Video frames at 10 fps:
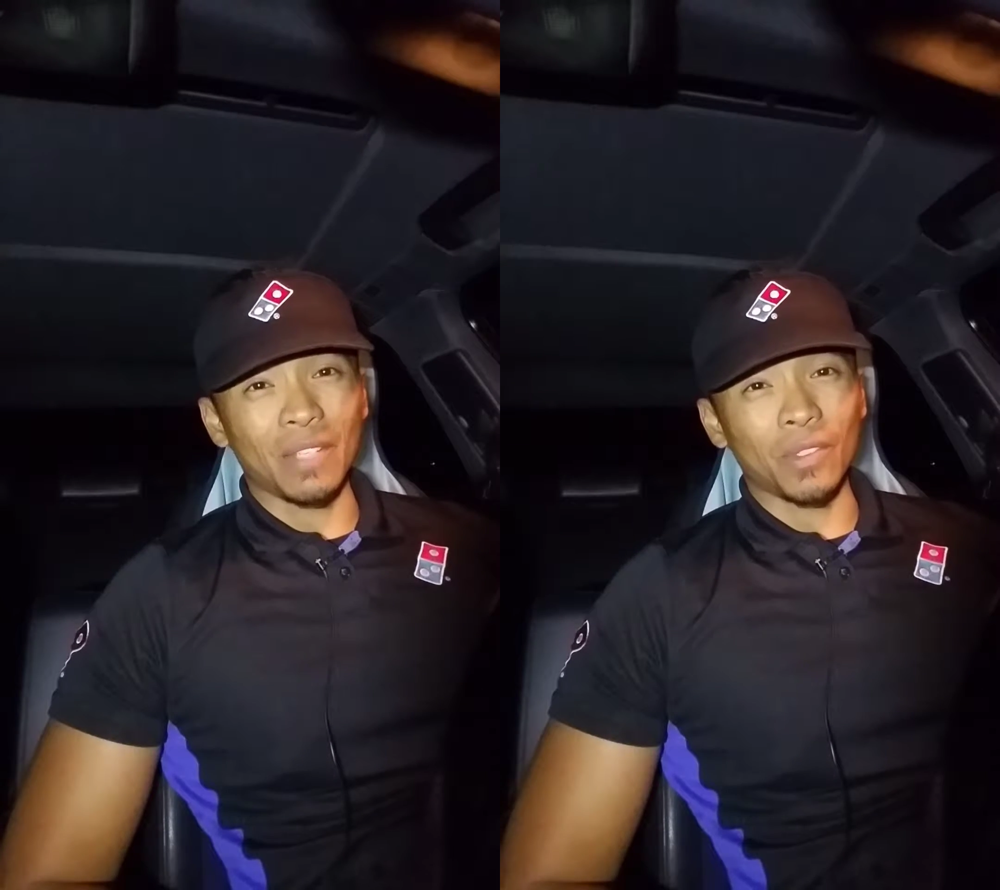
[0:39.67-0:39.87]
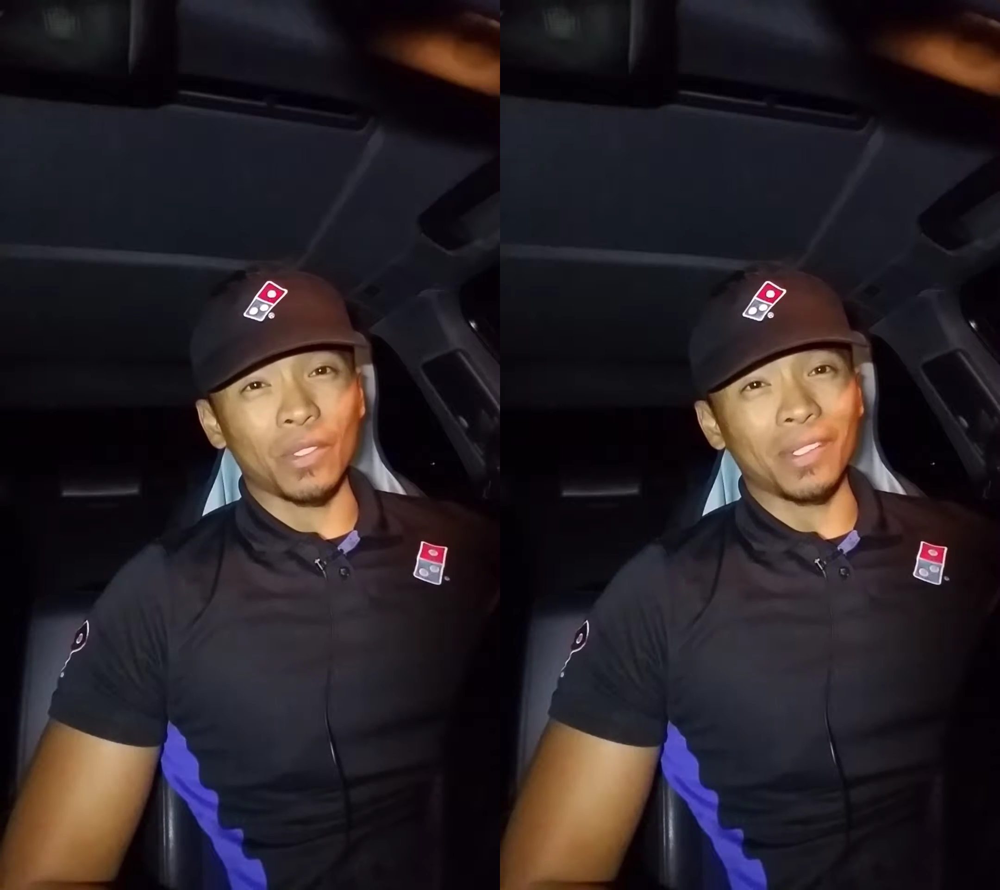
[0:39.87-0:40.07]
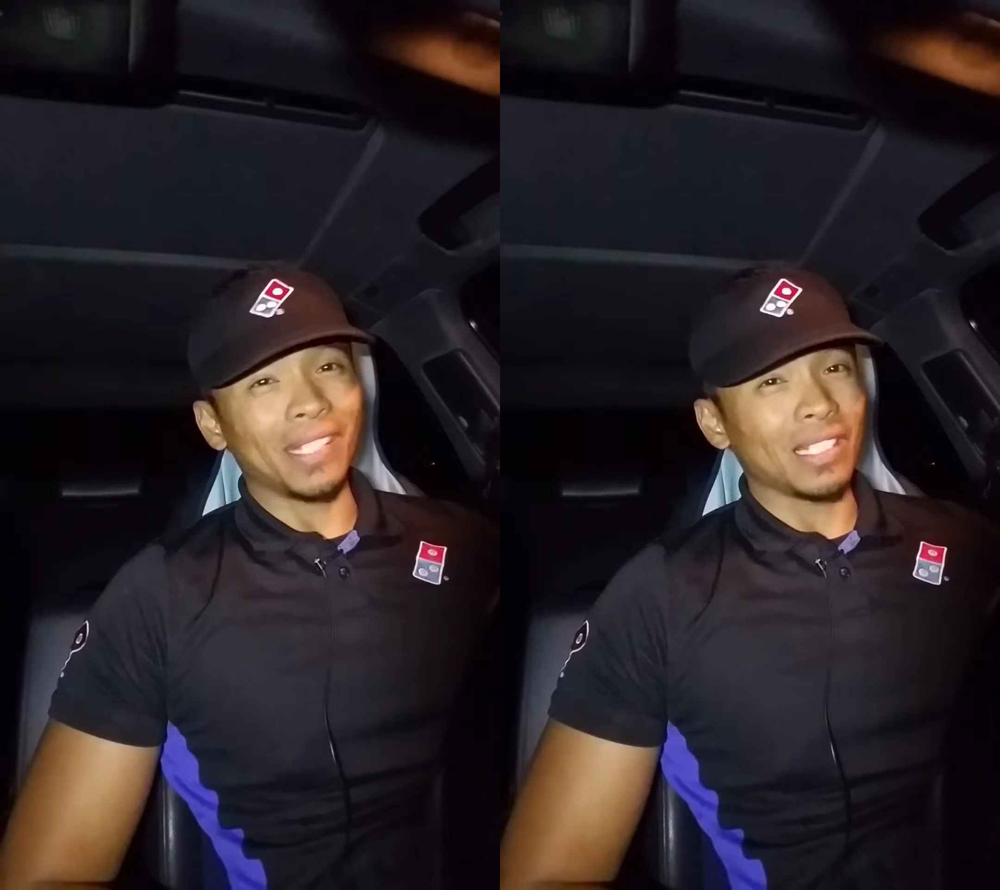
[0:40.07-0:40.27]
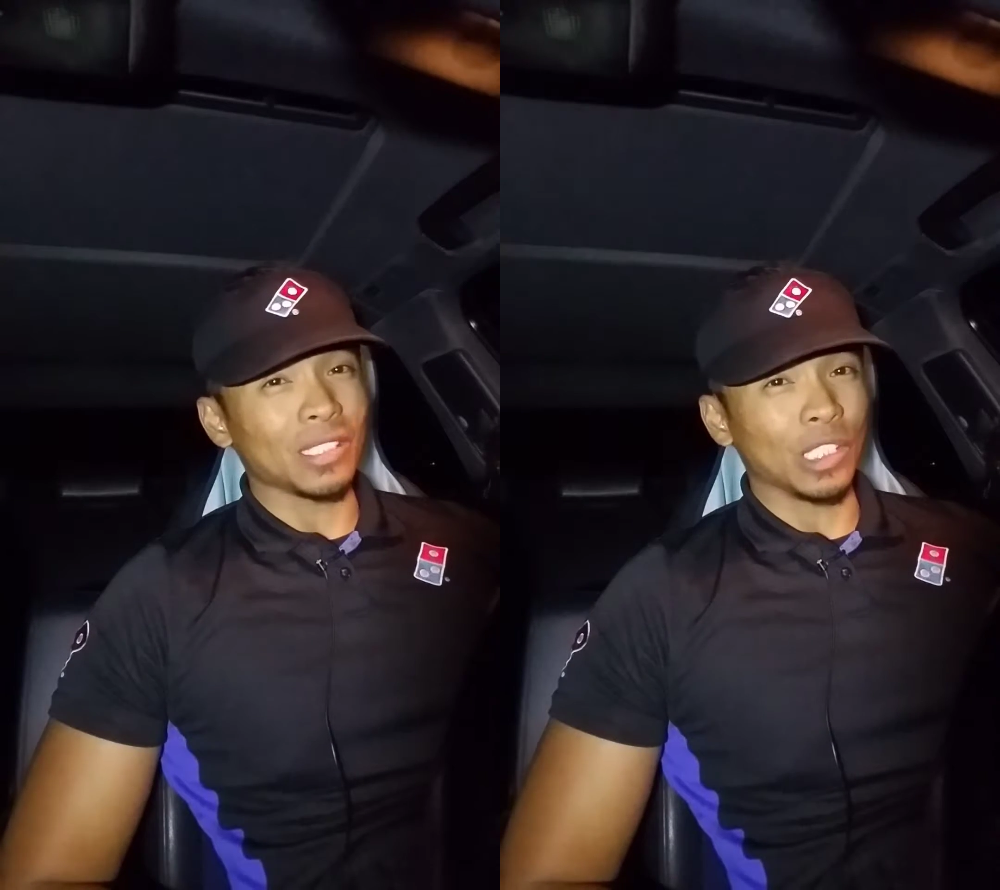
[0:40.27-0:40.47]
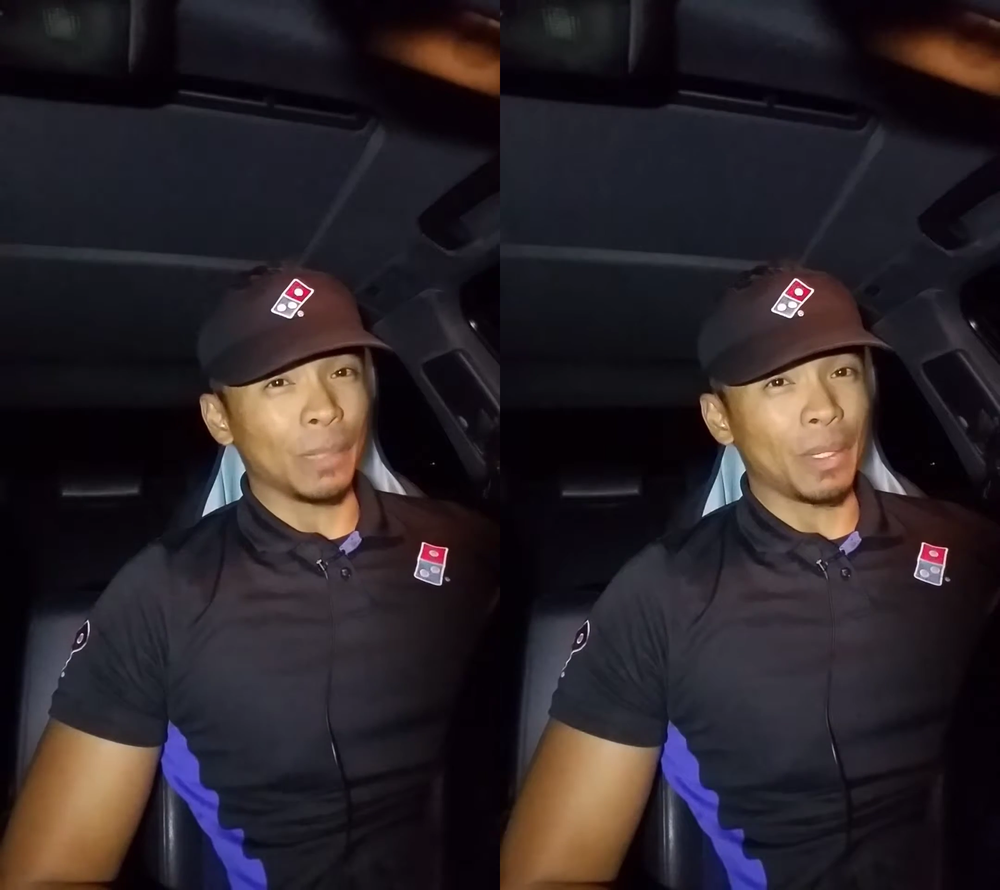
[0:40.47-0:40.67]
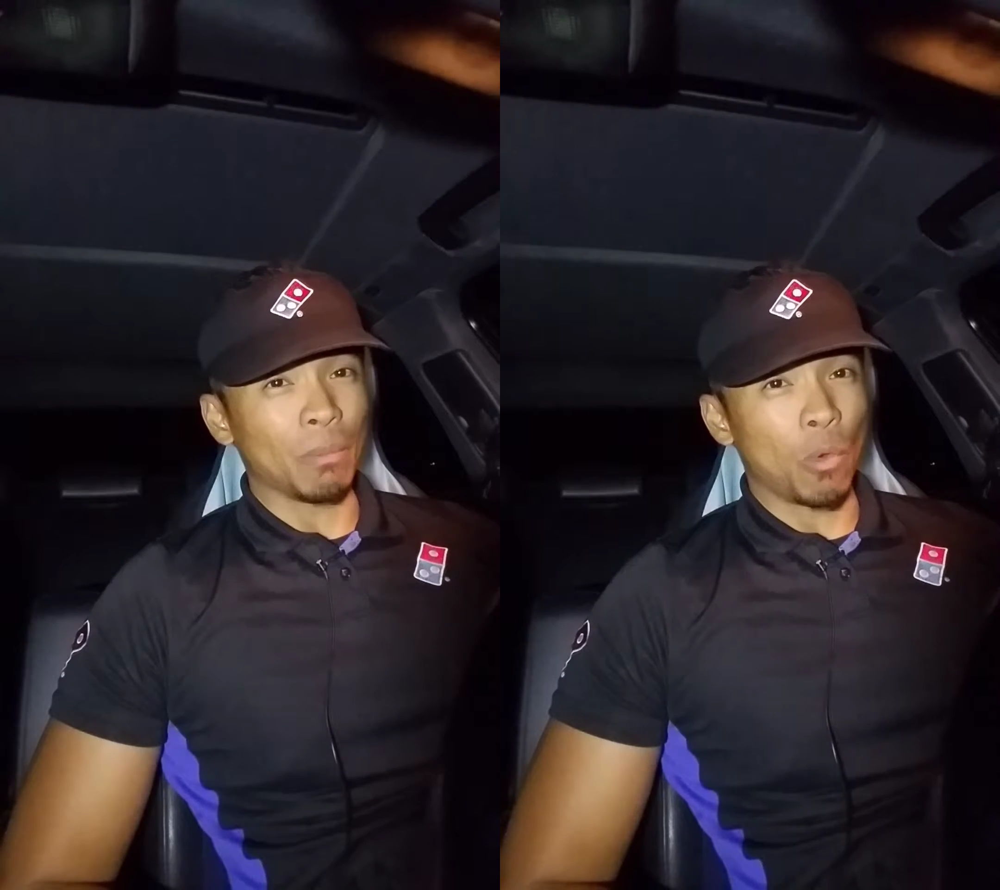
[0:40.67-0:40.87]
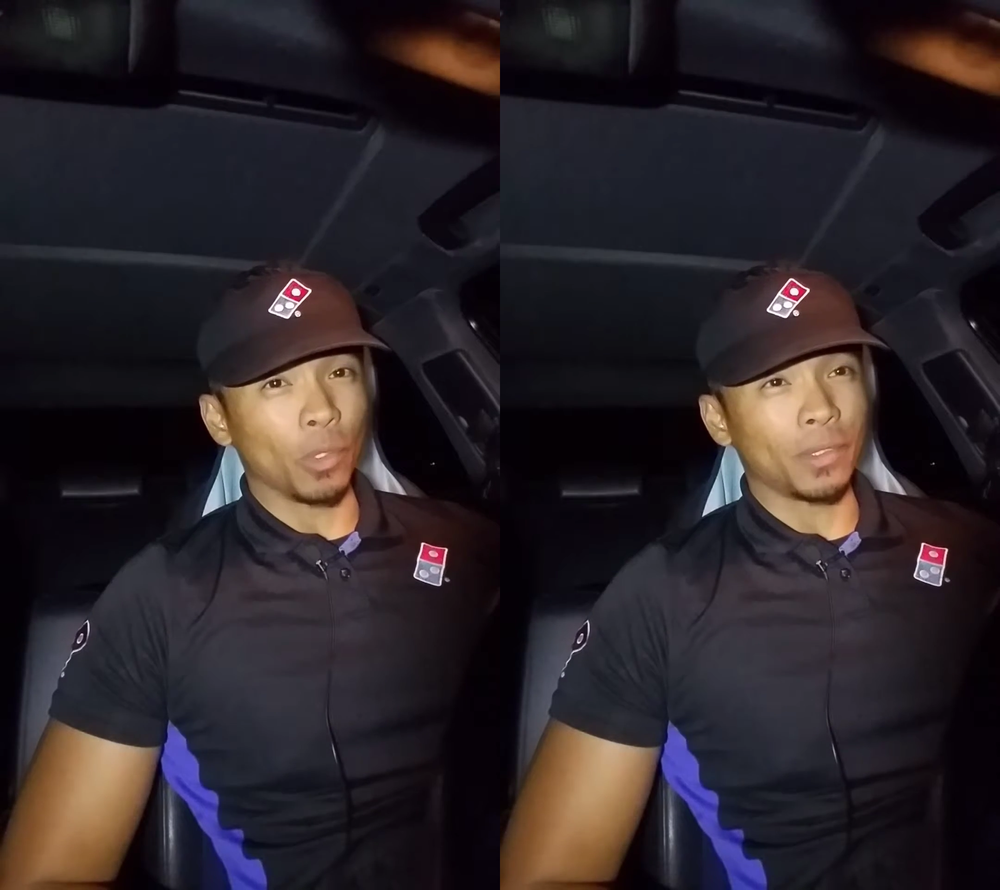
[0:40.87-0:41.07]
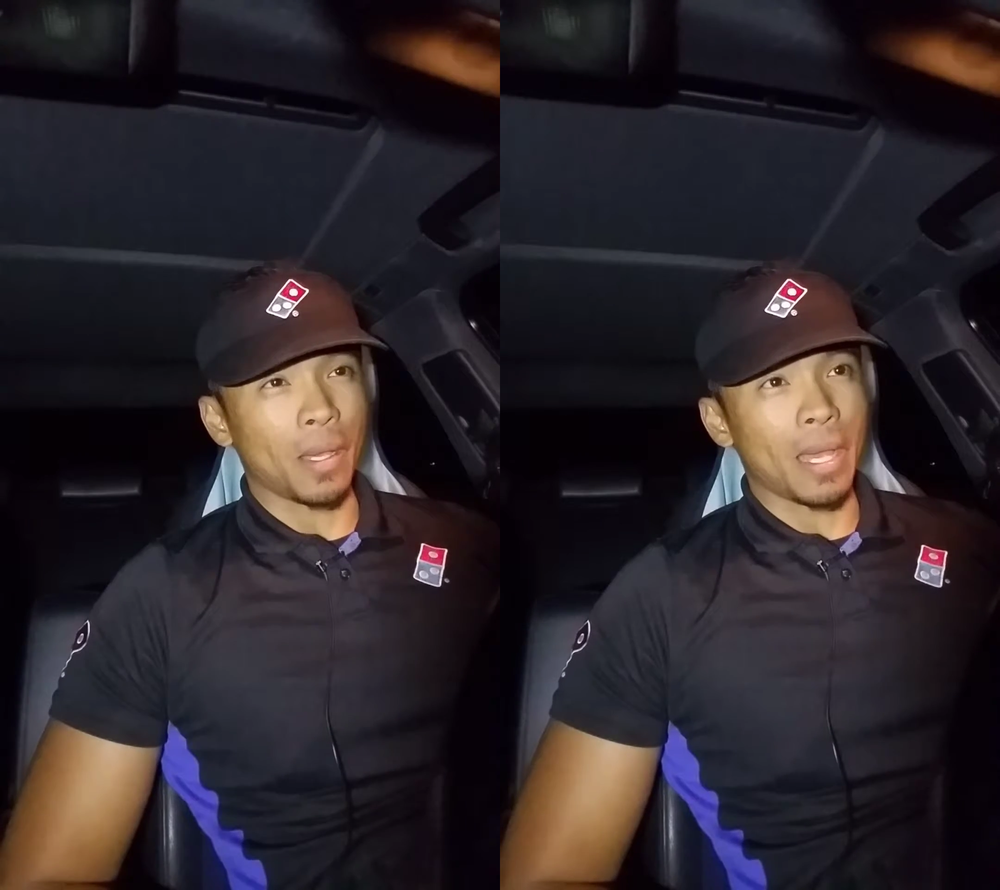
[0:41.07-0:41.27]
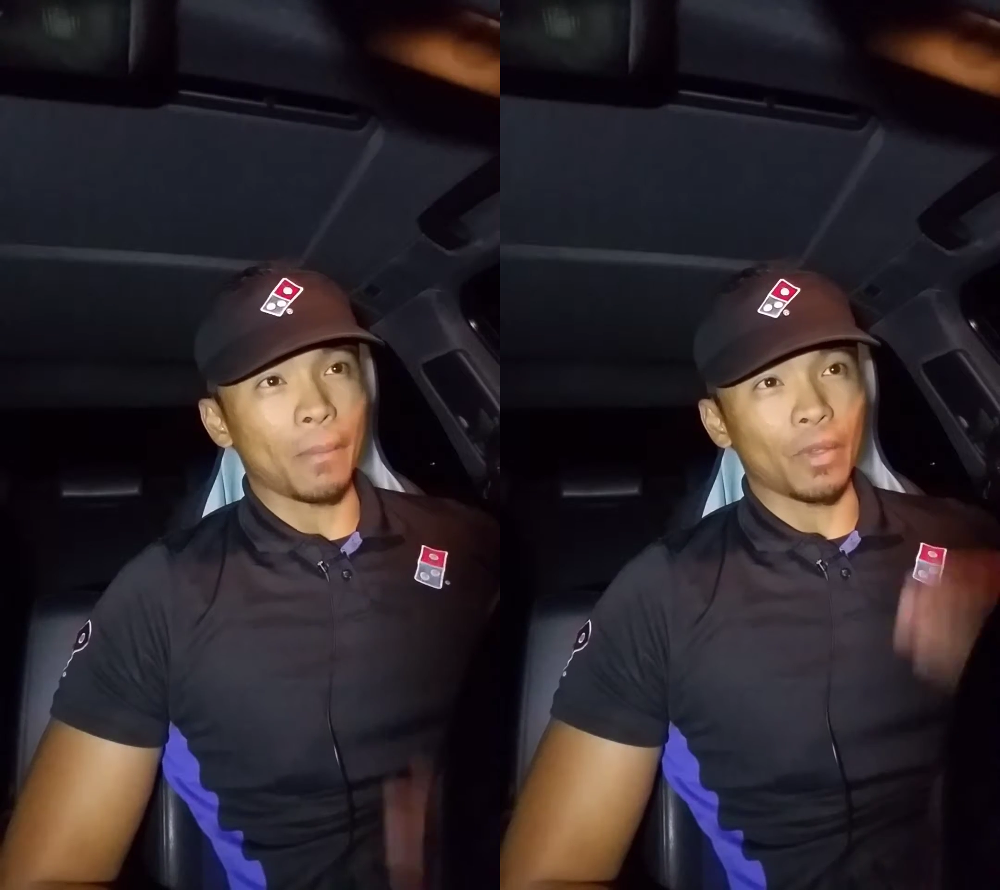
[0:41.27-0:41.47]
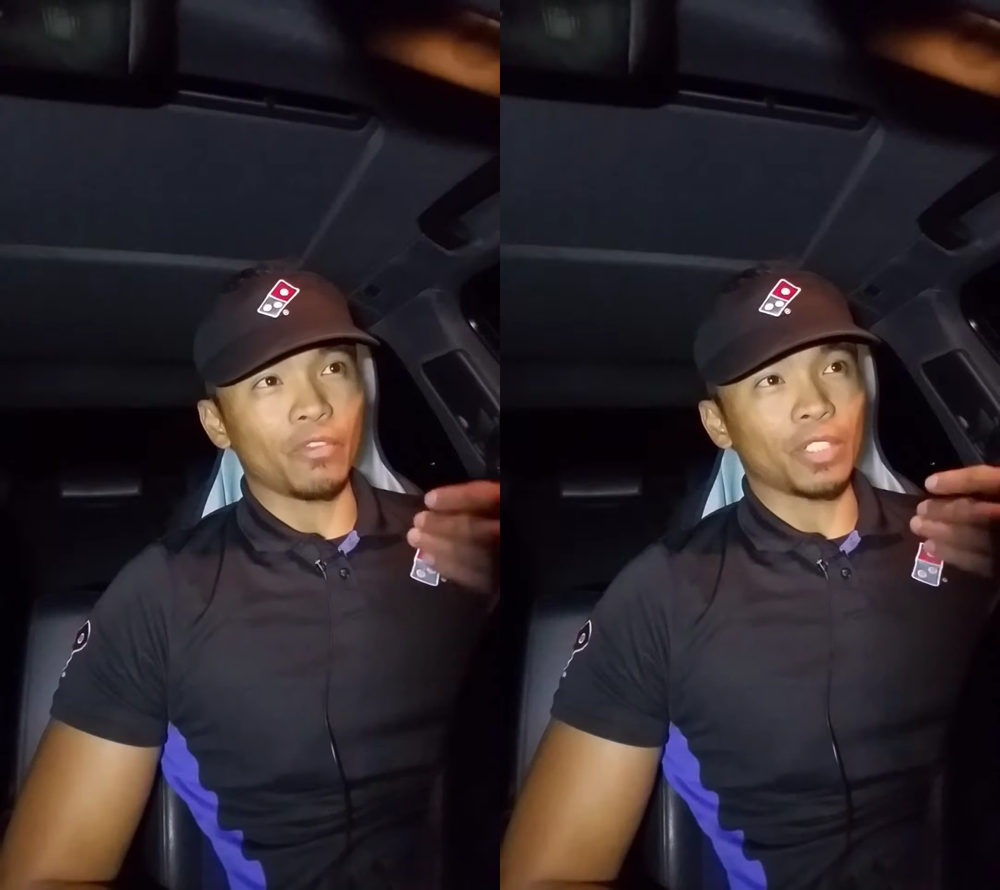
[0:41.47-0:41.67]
even though it takes a little bit more time